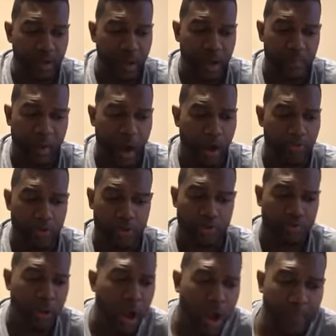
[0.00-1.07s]
um, all the
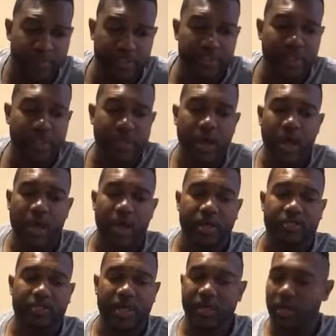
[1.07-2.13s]
crops, and uh,
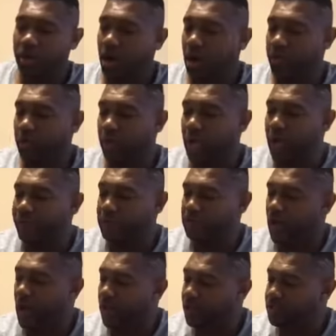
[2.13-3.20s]
taking all their
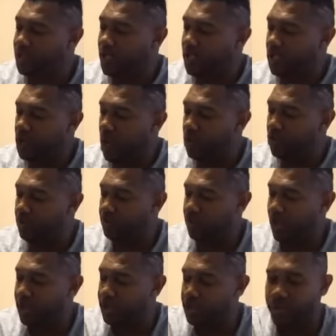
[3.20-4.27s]
livestock, and taking all their
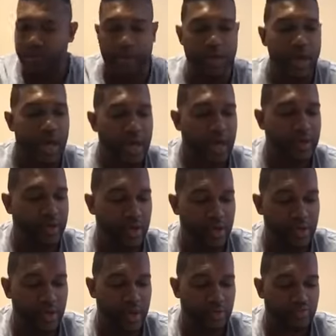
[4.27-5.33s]
plunder, and and
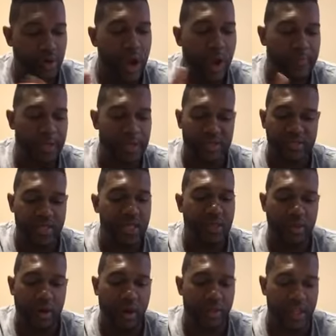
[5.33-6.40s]
and, and robbing, and
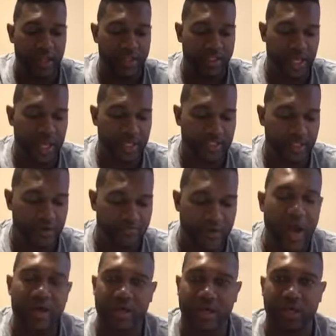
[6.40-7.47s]
taking all that jazz. And
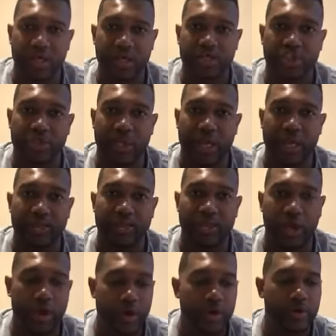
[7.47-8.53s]
finally, the Israelites
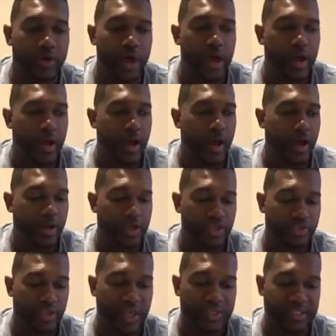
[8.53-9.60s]
heard. Uh,
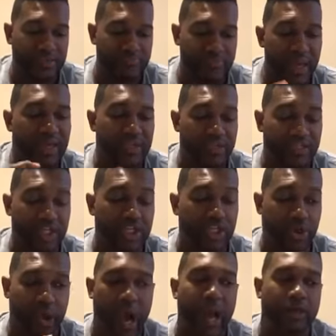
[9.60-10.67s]
Israelites made a decision
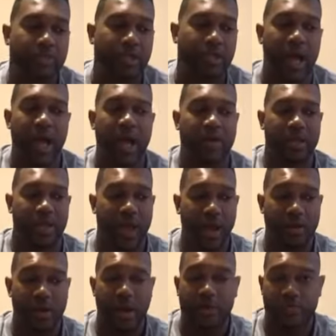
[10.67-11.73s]
to cry out to God, and God
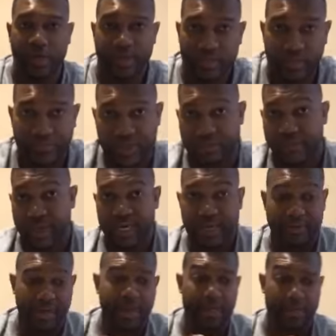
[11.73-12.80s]
now raised up this man
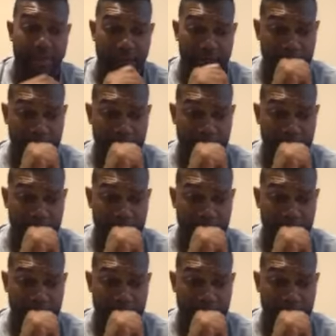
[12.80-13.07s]
named Gideon.